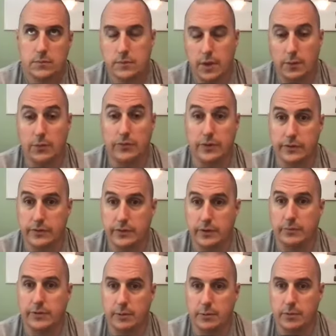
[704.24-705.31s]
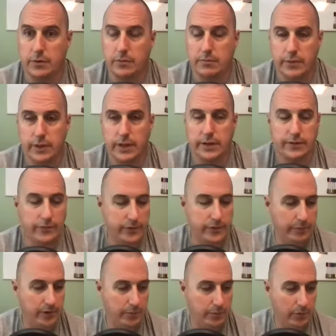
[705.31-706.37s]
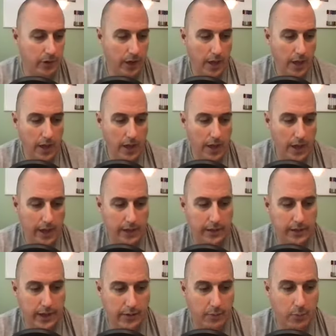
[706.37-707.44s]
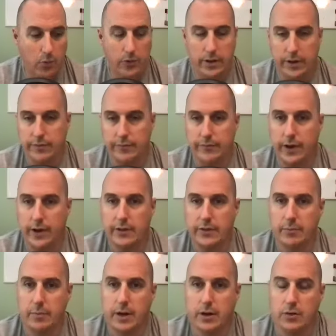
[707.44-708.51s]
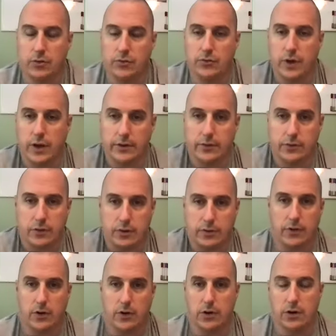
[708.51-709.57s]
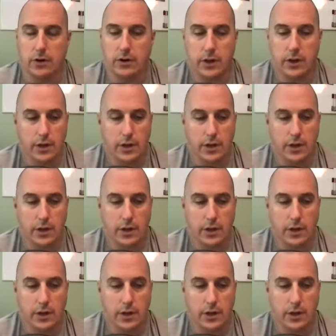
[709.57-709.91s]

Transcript: It was in September, the end of September. And the board had invited the medical director of our